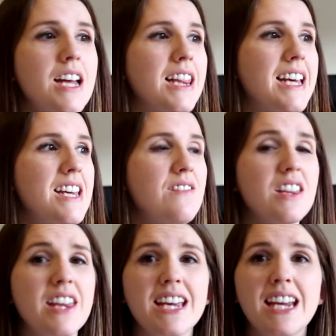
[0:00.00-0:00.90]
like
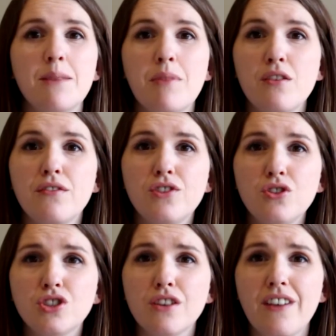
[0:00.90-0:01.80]
even thinking about
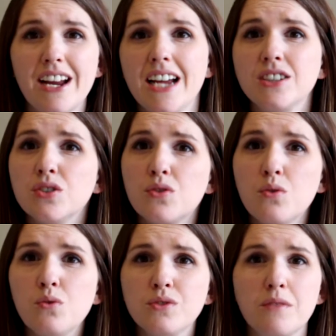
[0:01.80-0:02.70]
future financial
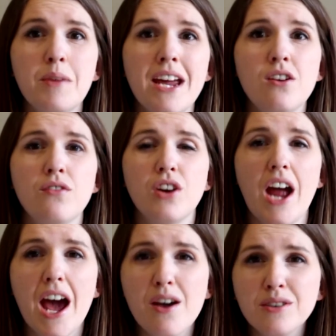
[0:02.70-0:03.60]
goals of paying off your
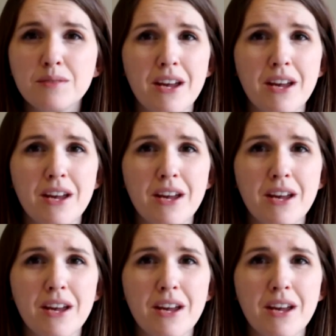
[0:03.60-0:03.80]
house,